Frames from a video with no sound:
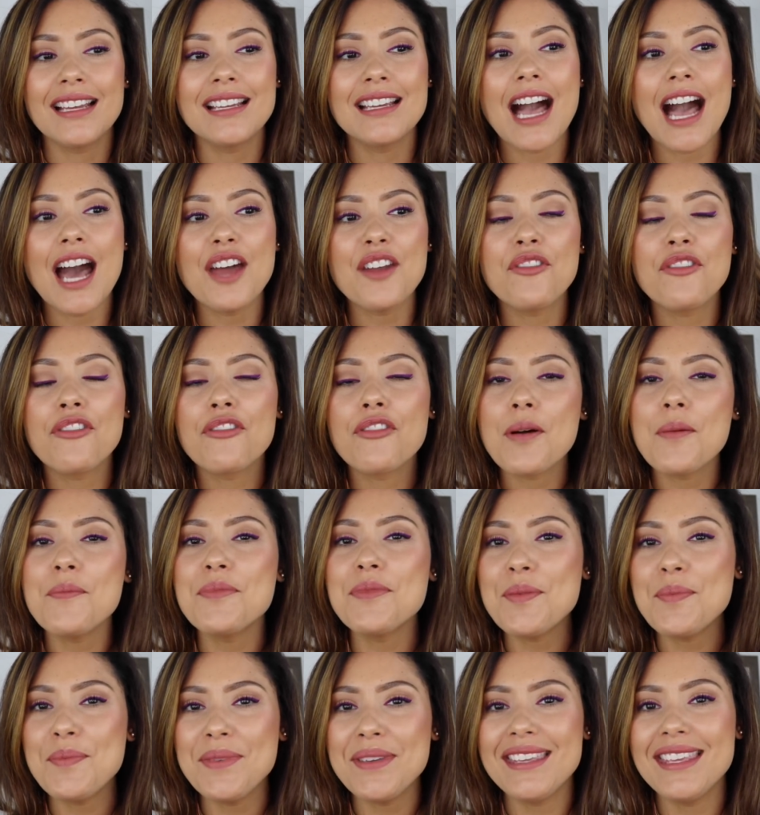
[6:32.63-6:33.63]
God,
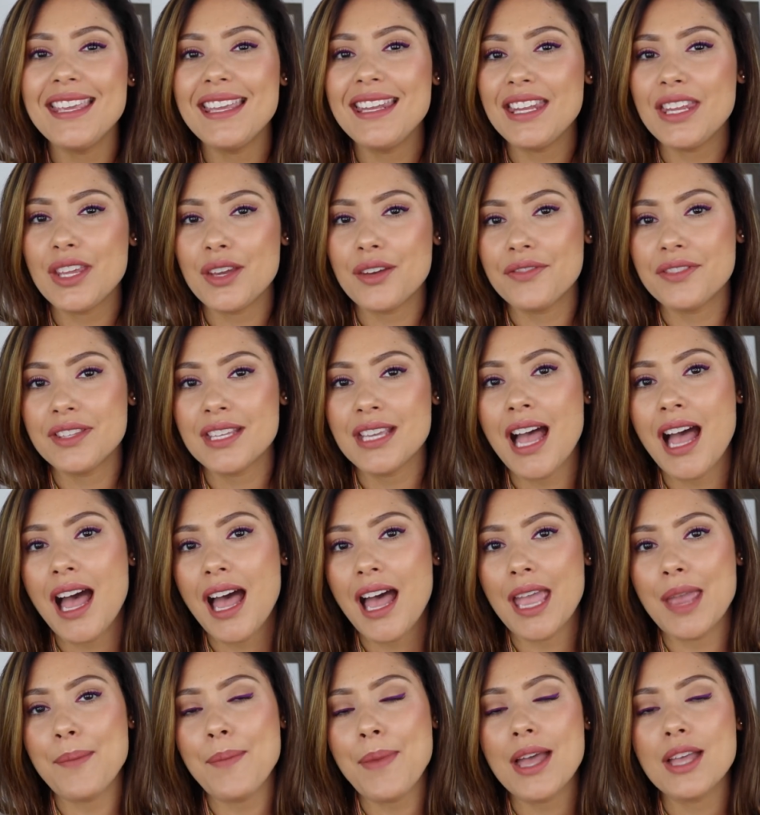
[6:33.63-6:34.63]
from the beginning of
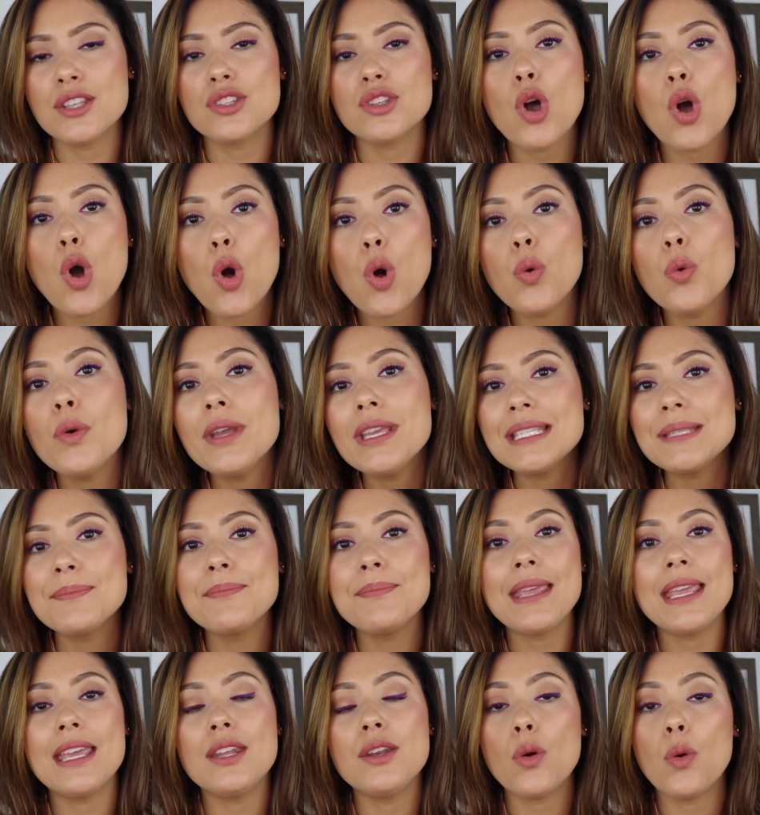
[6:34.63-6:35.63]
time, has always
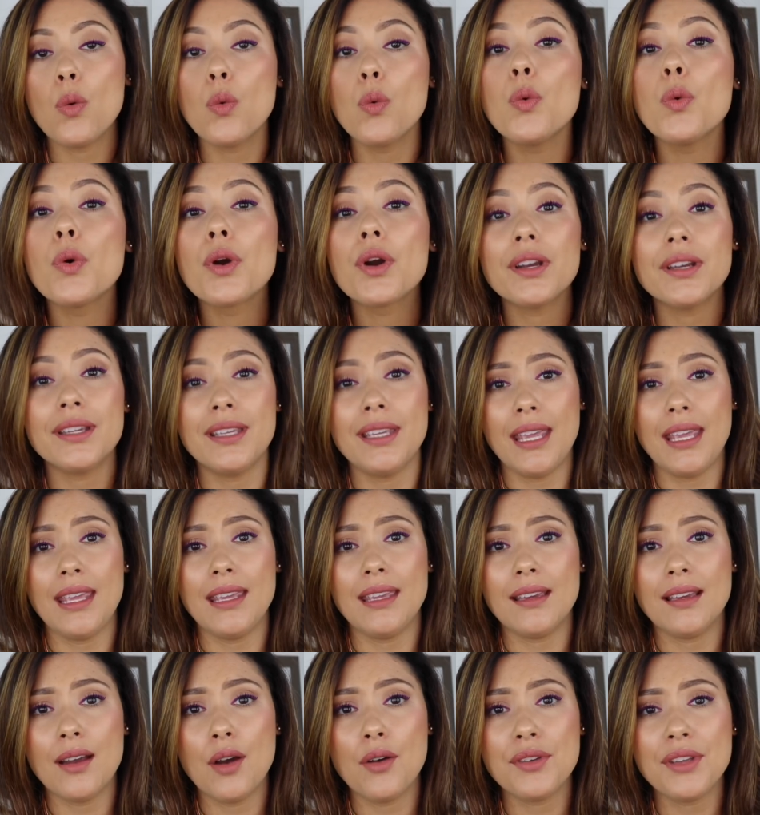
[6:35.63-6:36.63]
been
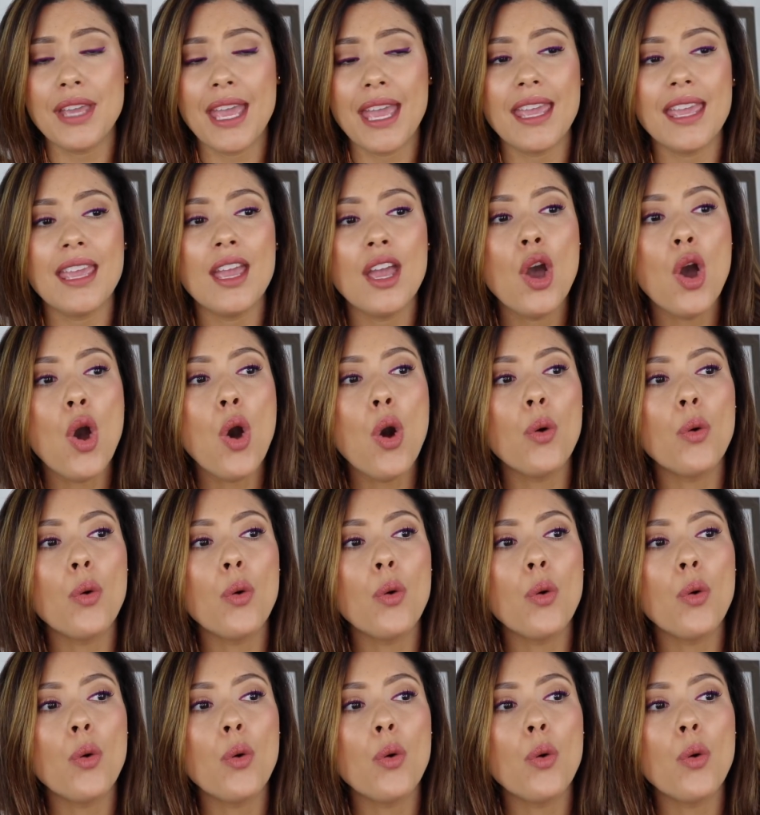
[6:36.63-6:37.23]
working, okay?